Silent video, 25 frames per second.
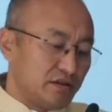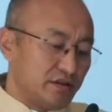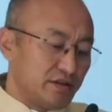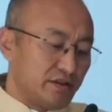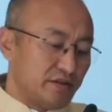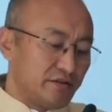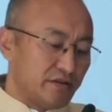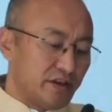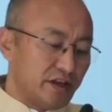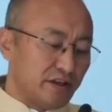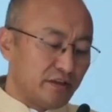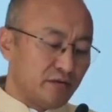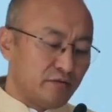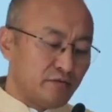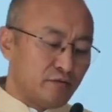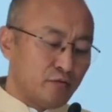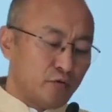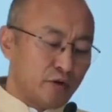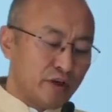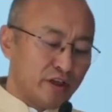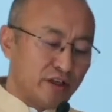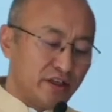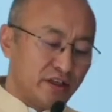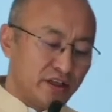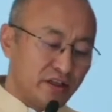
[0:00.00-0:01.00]
the
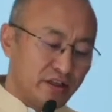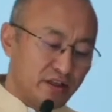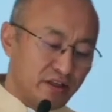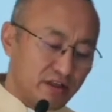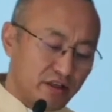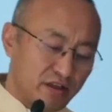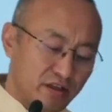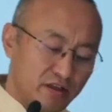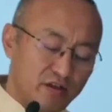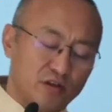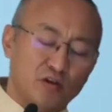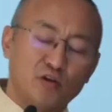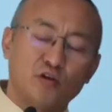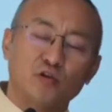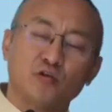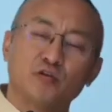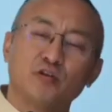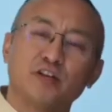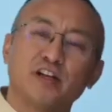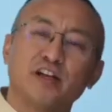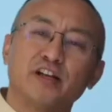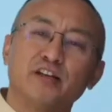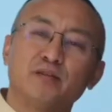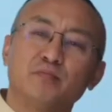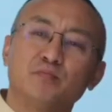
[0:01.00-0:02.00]
right-of-way
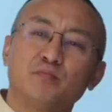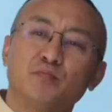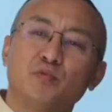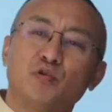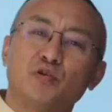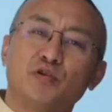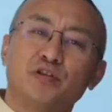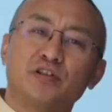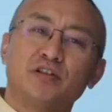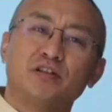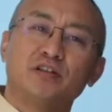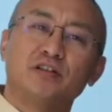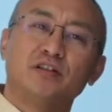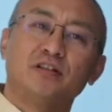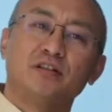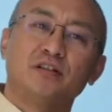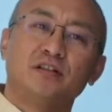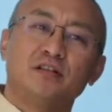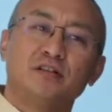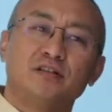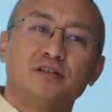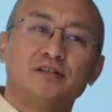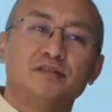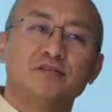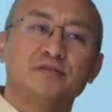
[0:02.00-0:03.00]
online portal
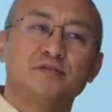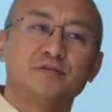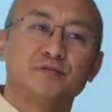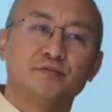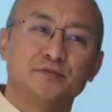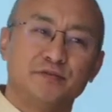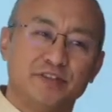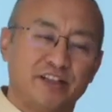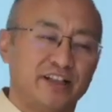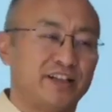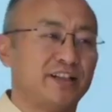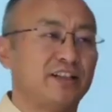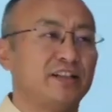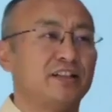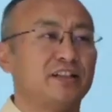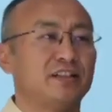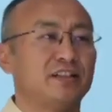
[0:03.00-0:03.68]
today.